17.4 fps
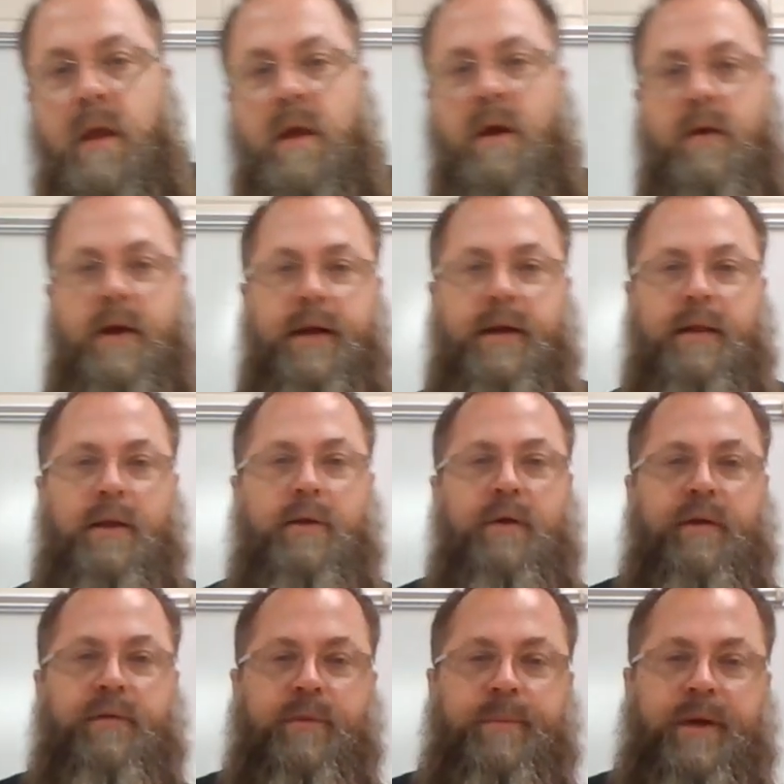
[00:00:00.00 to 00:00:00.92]
Right,
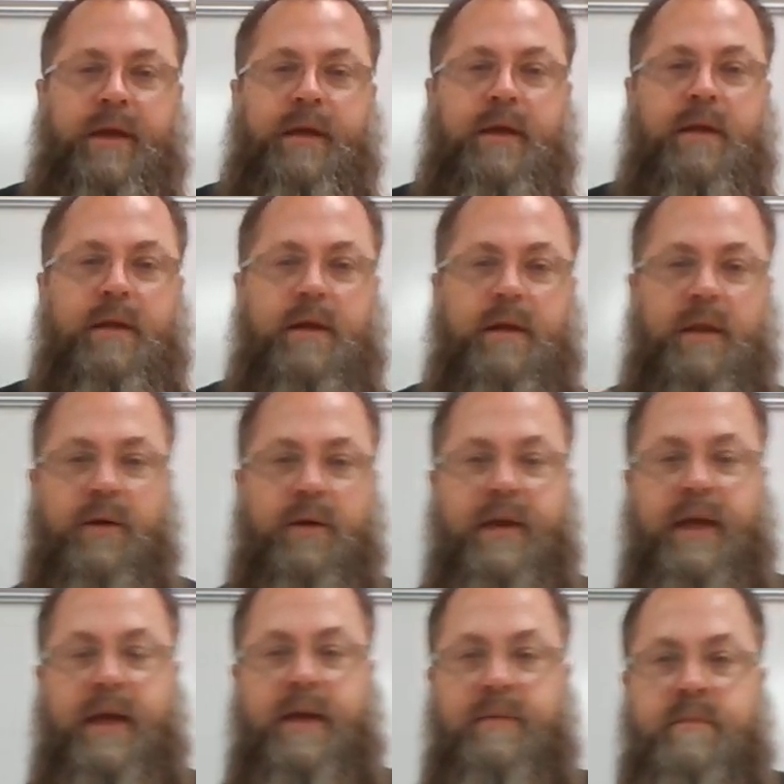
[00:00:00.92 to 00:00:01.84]
hello everybody. Hello
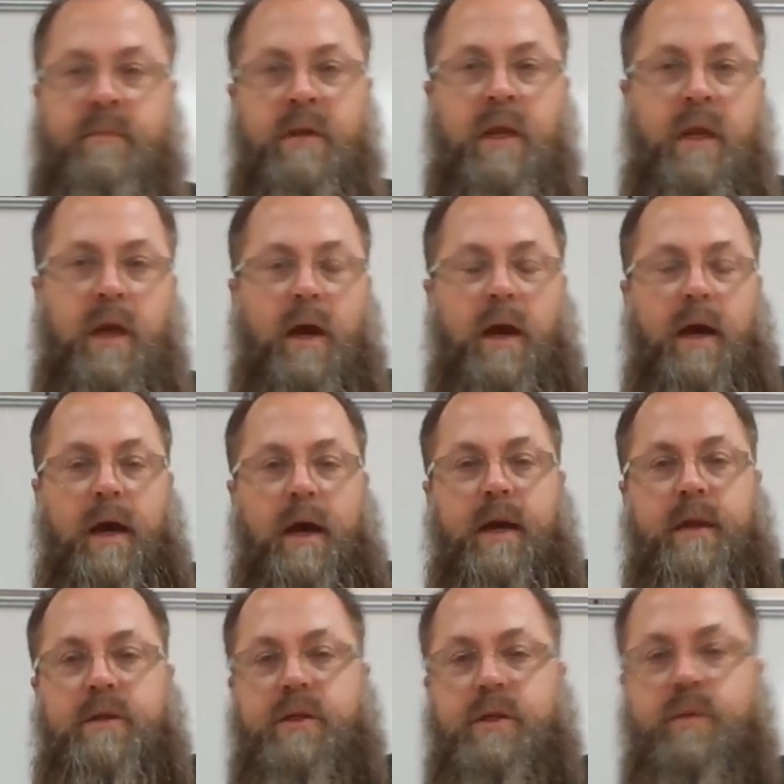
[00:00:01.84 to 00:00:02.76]
again.
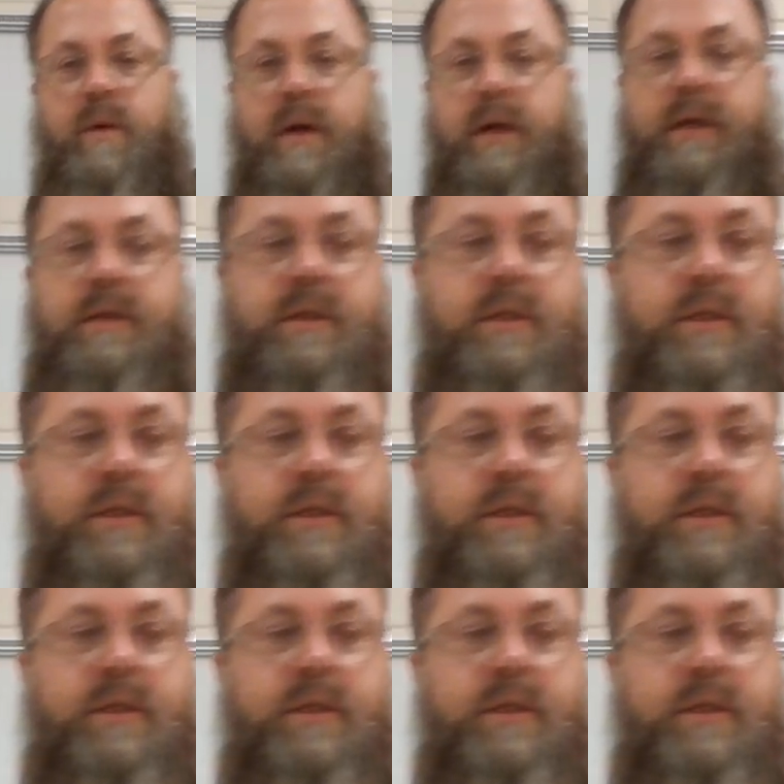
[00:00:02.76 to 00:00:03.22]
Just wanted